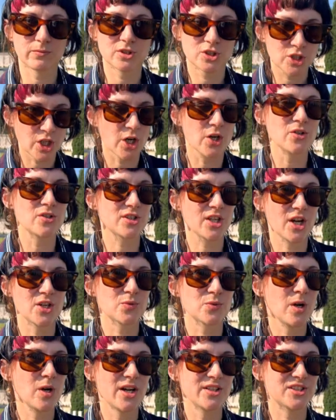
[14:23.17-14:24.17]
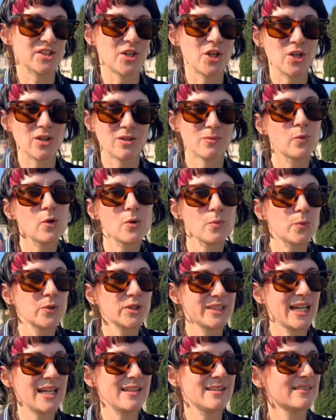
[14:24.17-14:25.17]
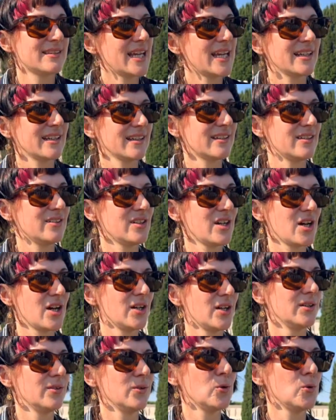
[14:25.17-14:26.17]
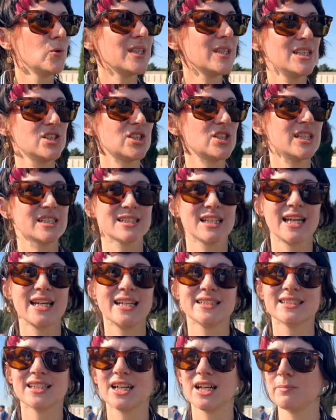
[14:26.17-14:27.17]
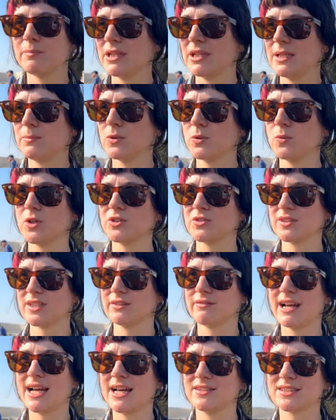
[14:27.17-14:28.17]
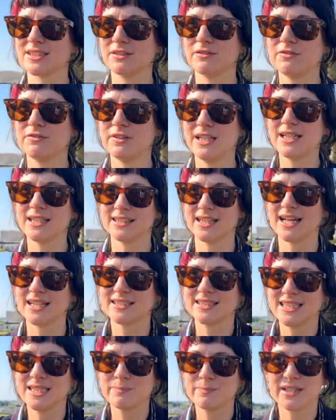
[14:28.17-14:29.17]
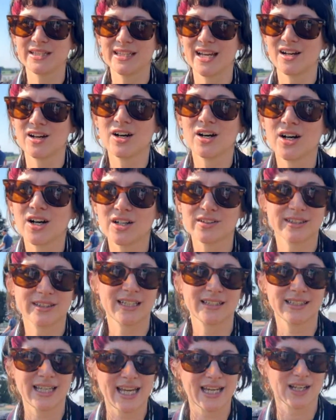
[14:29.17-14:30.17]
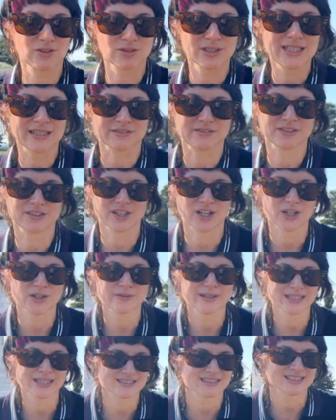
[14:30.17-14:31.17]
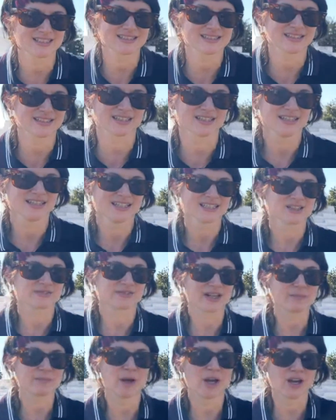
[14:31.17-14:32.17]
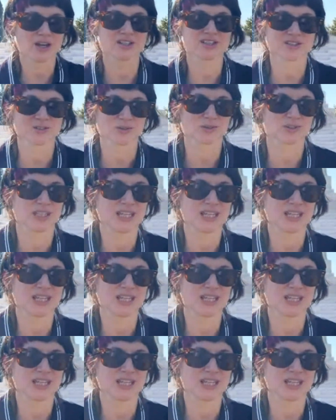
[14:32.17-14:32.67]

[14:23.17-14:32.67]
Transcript: chose those words, and what would they think, all these years later, people wandering around and feeling that deep in their heart, that their grief, it's a very personal